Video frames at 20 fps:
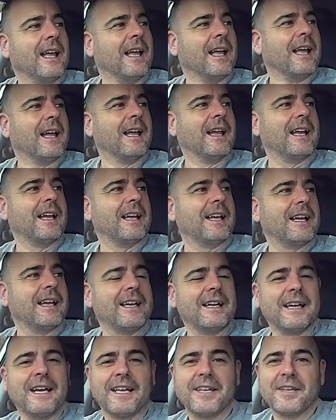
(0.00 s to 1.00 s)

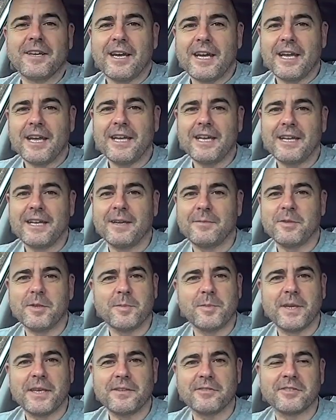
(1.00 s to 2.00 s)
I thought, I'm
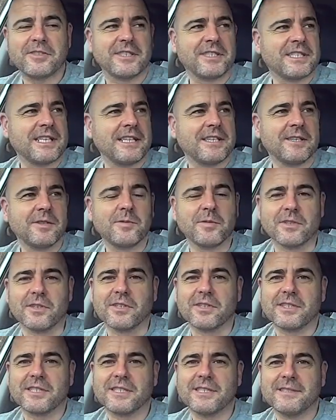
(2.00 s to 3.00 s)
not paying
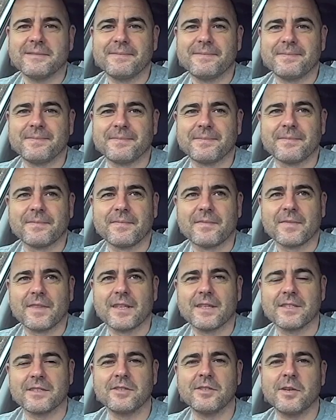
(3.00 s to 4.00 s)
€110.
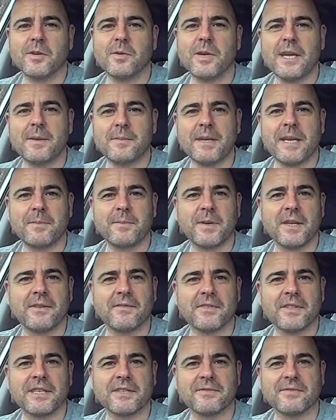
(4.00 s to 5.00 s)
There's no way am I paying
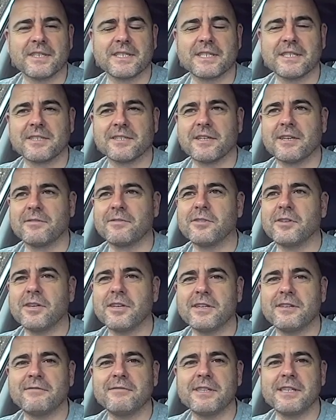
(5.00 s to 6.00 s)
for this fixing. So I wrote
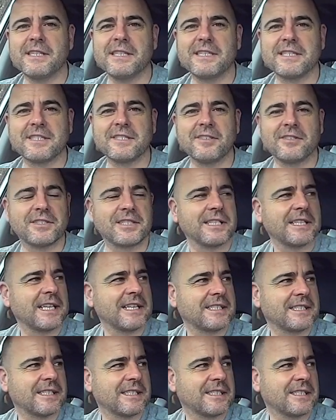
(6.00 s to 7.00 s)
a really snotty
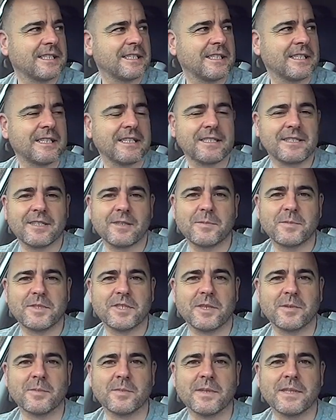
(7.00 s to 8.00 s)
letter to
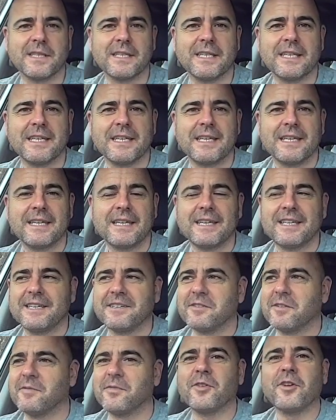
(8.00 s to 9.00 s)
Tomtom.
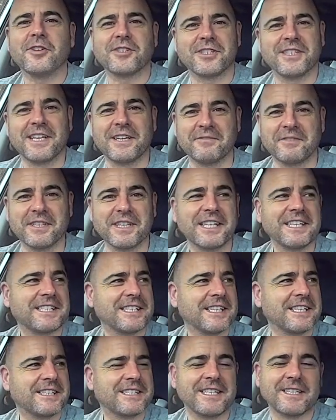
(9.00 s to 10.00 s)
Unfortunately, I've
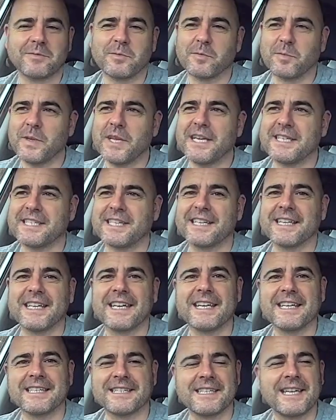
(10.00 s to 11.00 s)
deleted it since. But
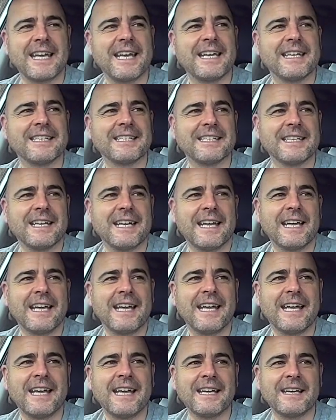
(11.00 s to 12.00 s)
basically, it said,
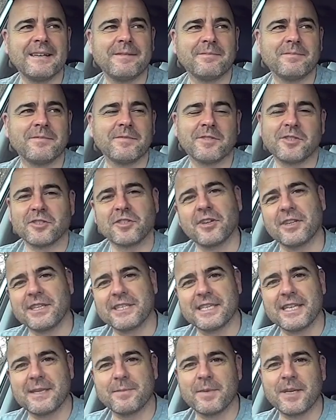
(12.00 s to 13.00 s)
just got
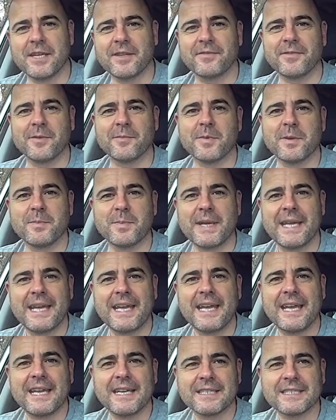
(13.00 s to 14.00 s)
this email from
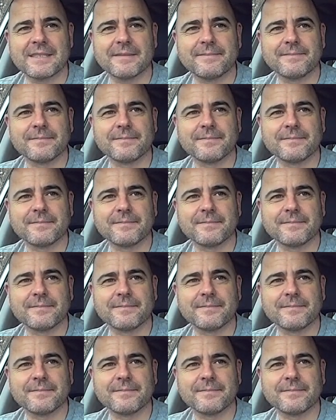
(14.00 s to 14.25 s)
repairs.